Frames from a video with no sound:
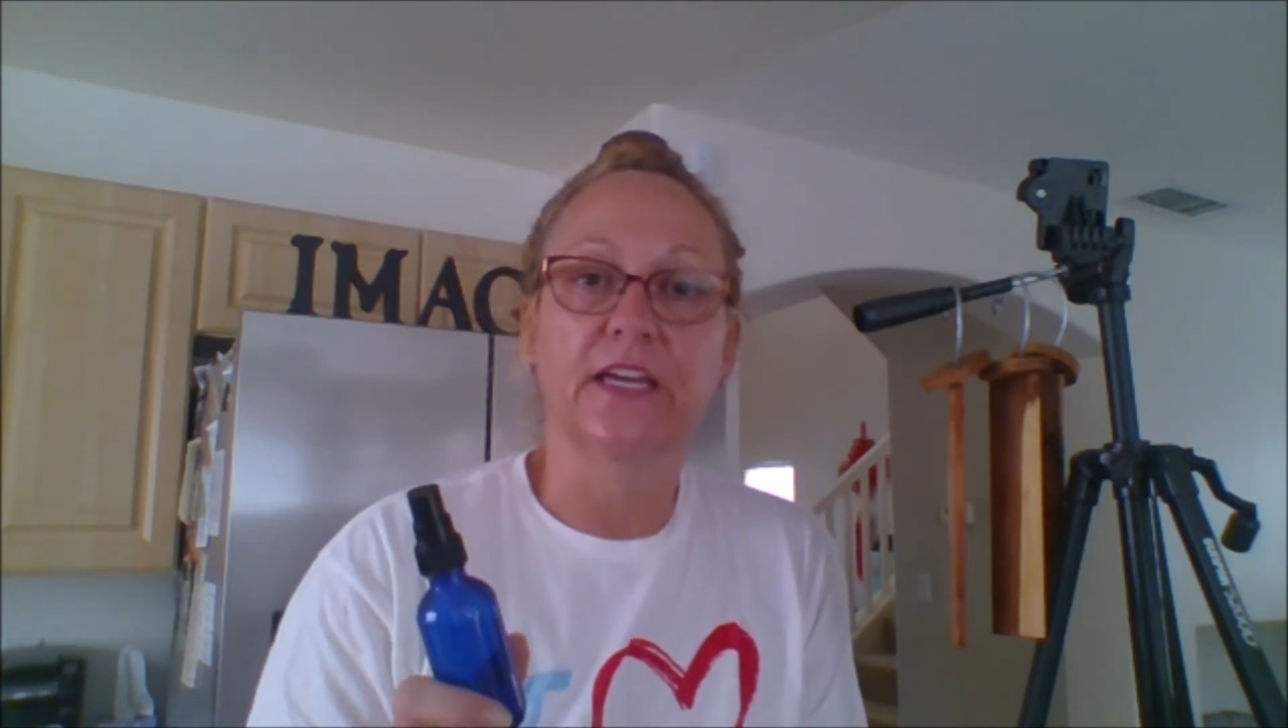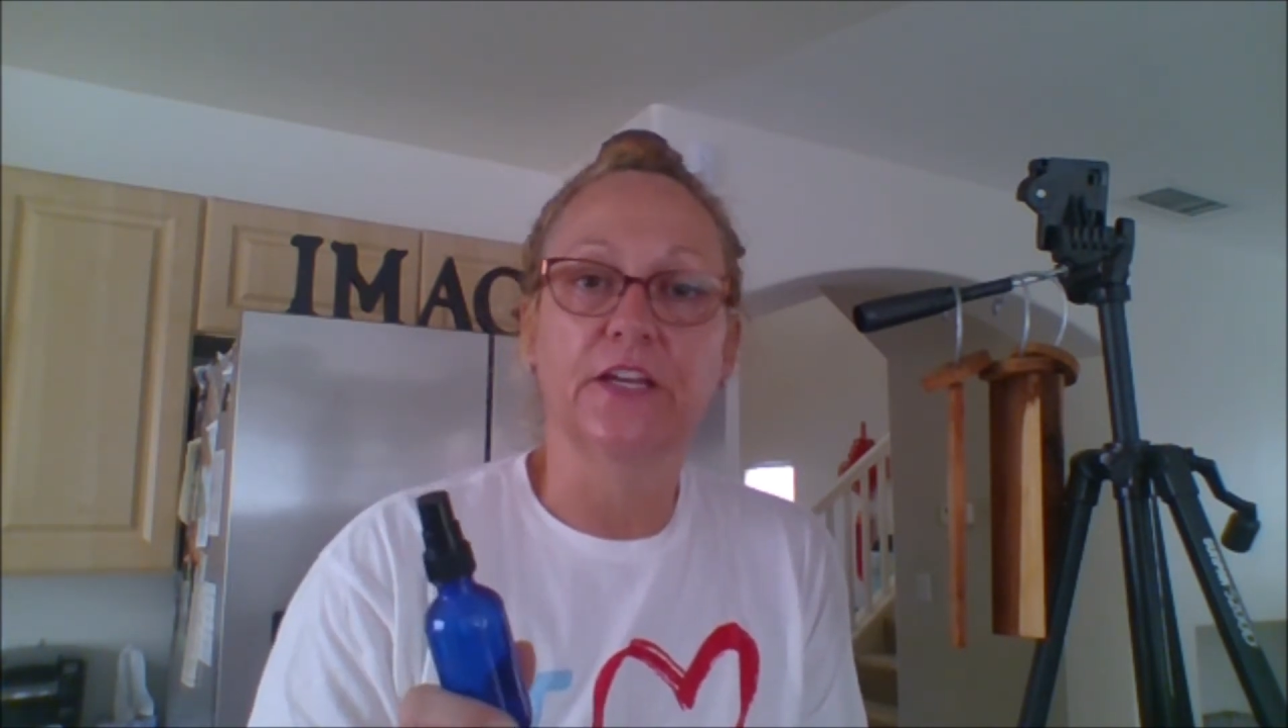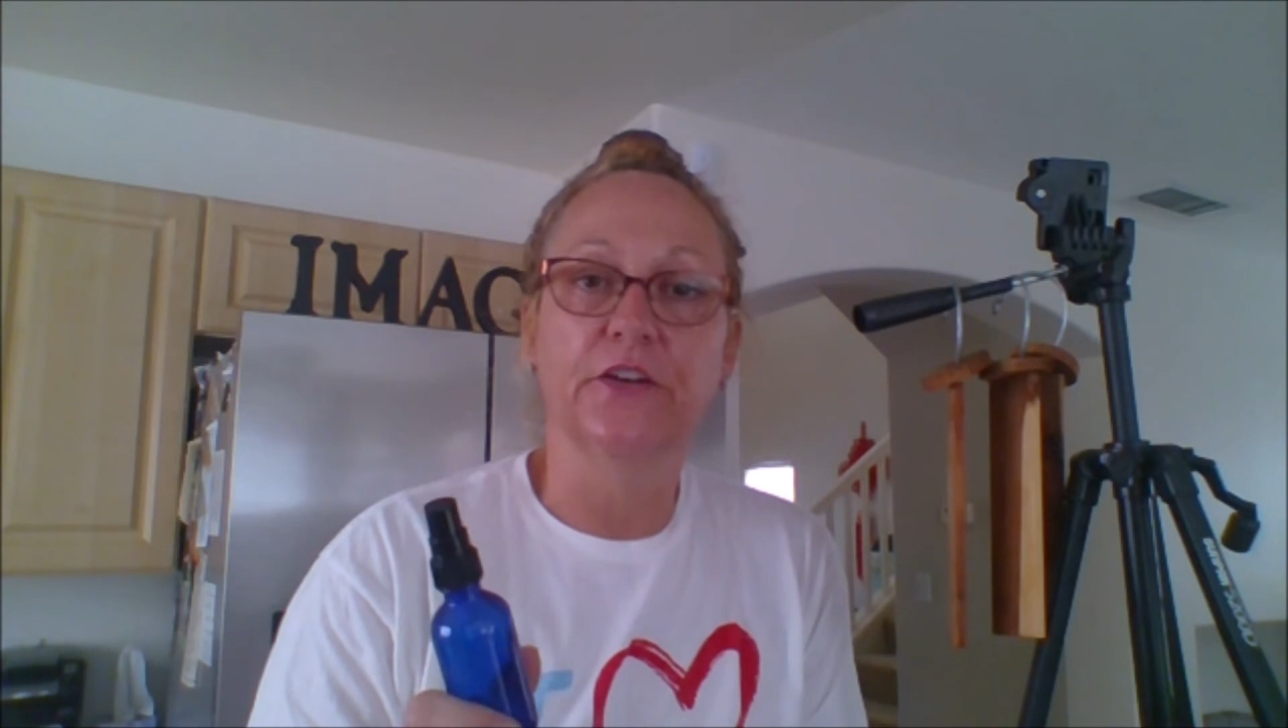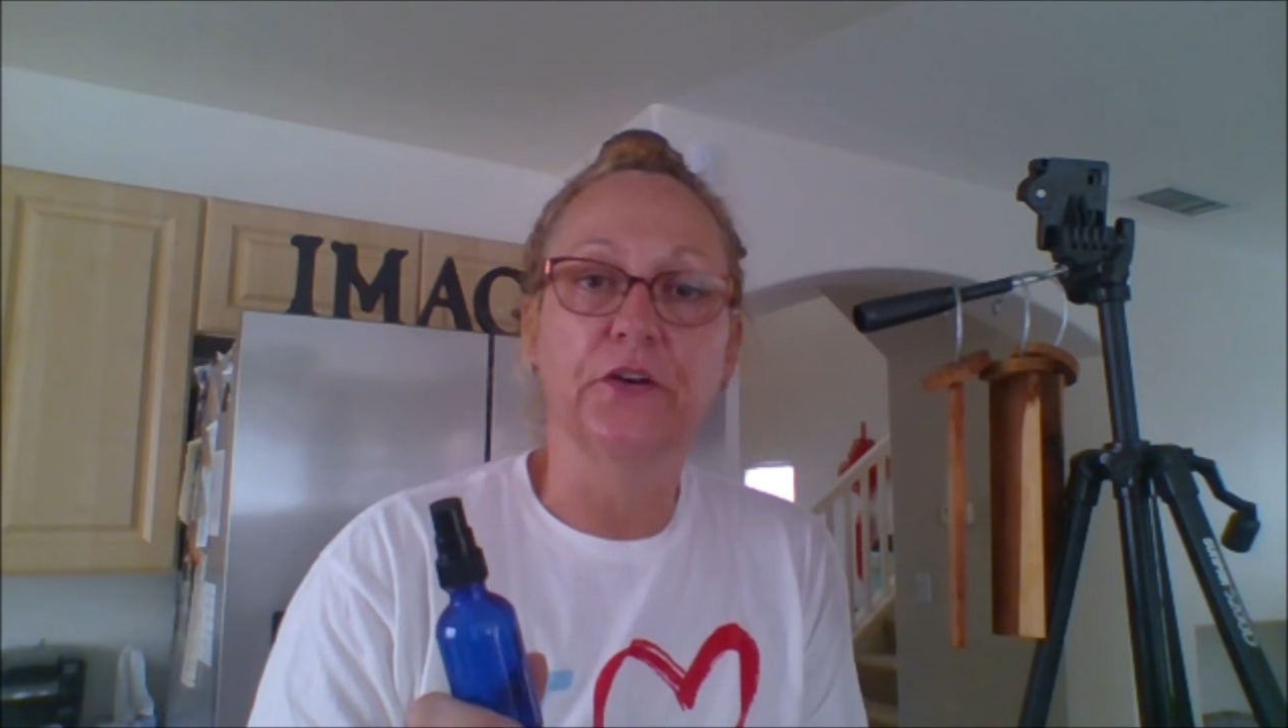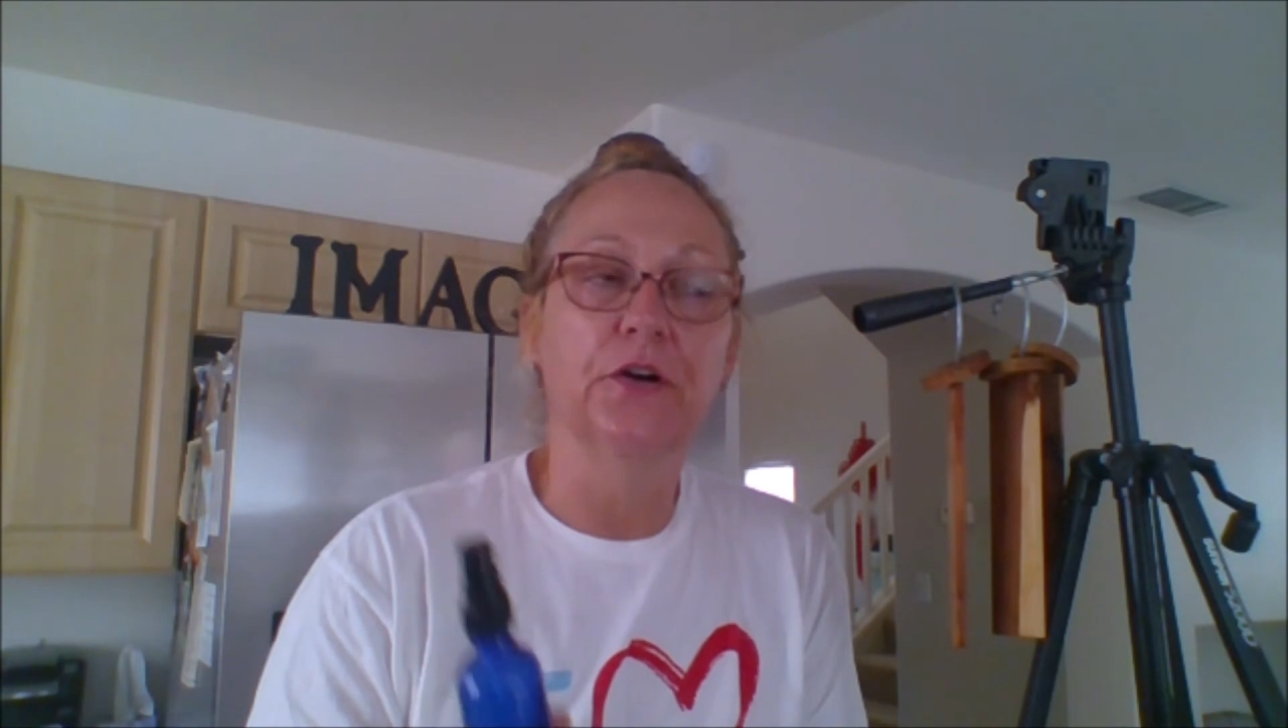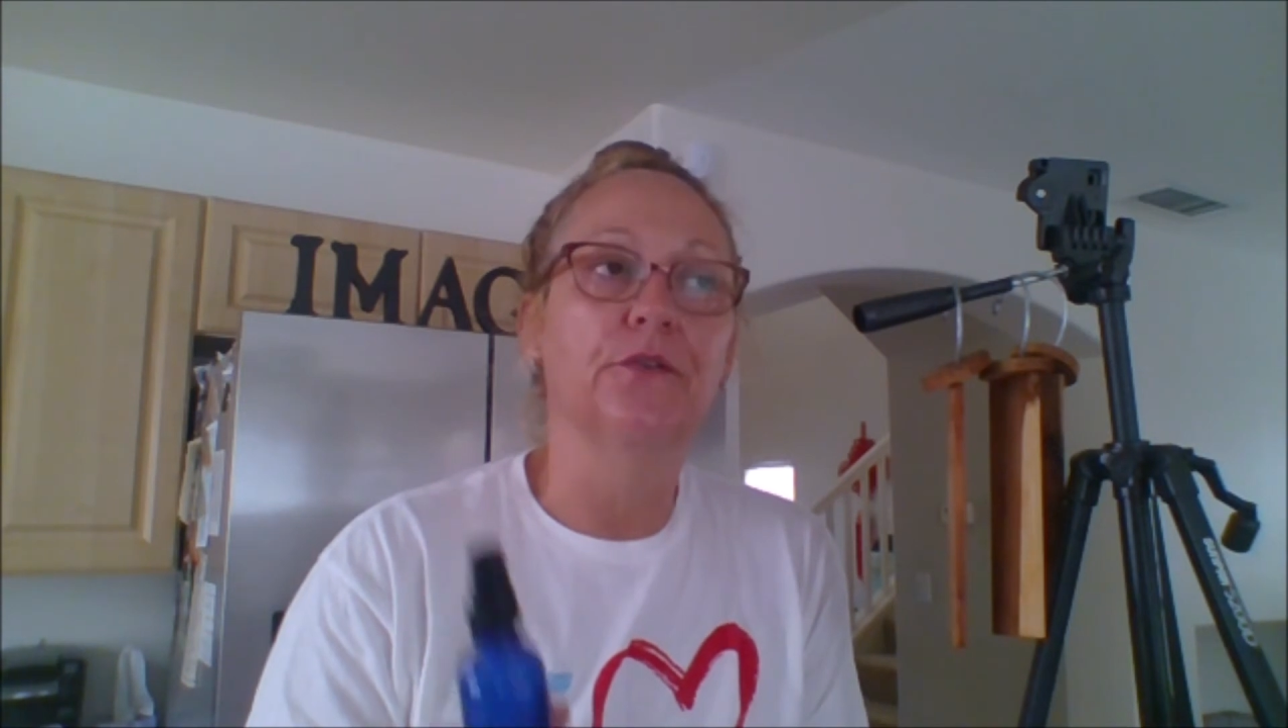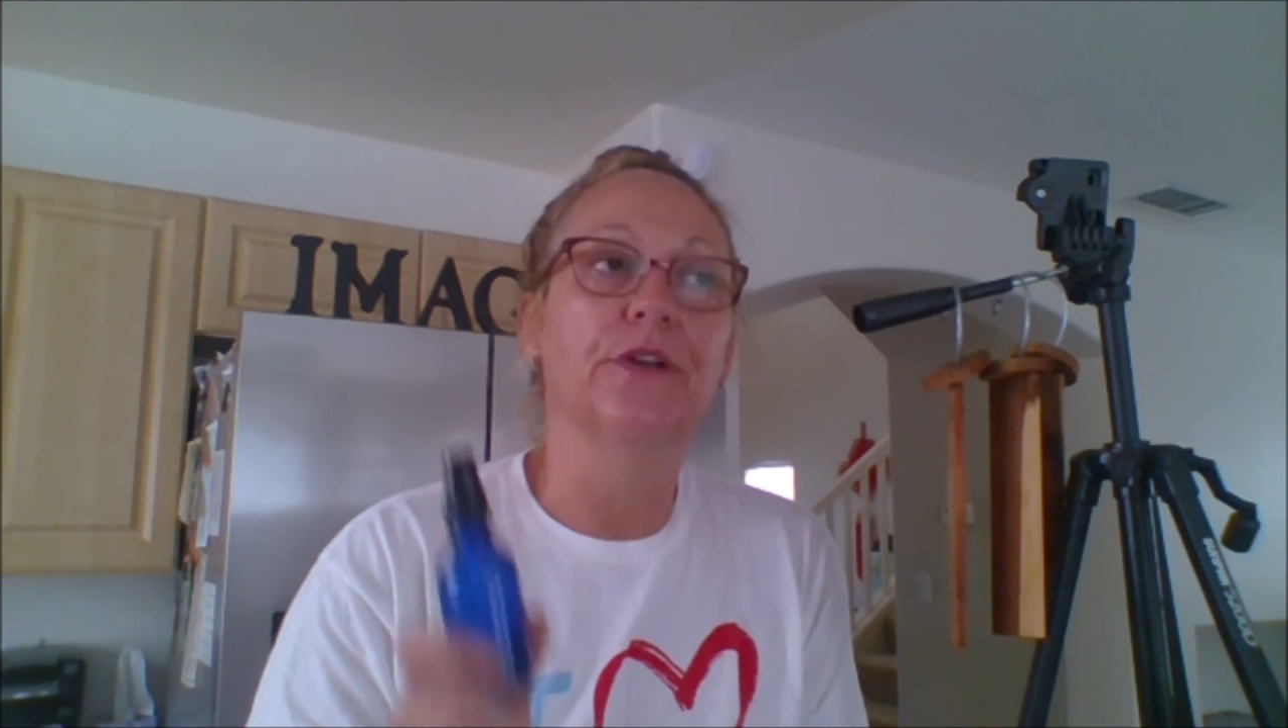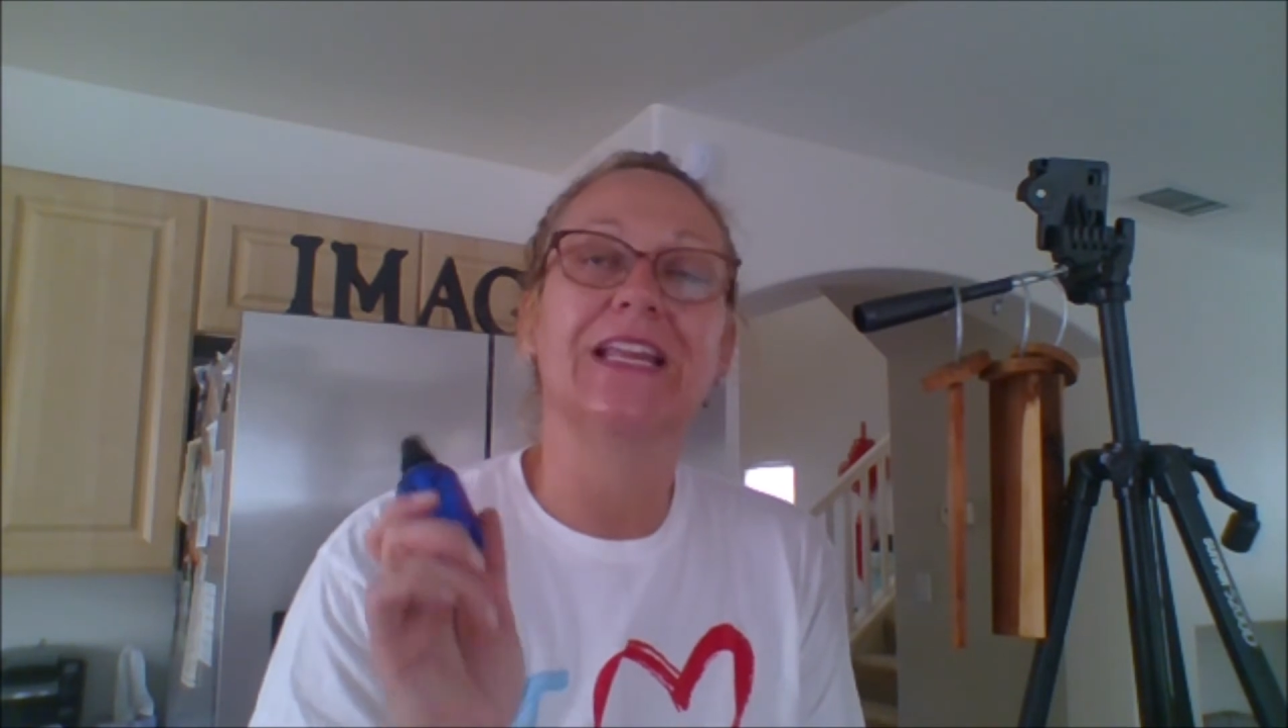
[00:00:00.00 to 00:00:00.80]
it your own.